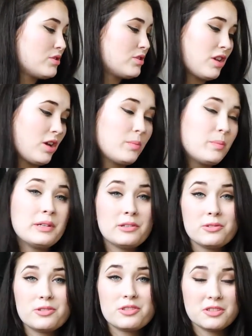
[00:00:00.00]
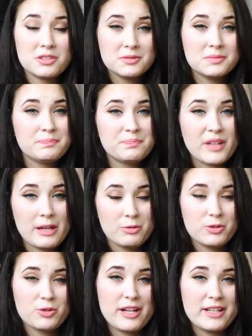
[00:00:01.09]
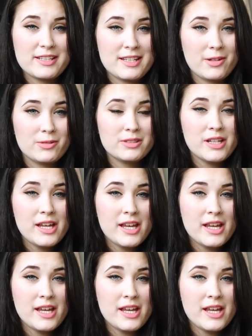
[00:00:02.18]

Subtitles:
gel peel, so I will try this out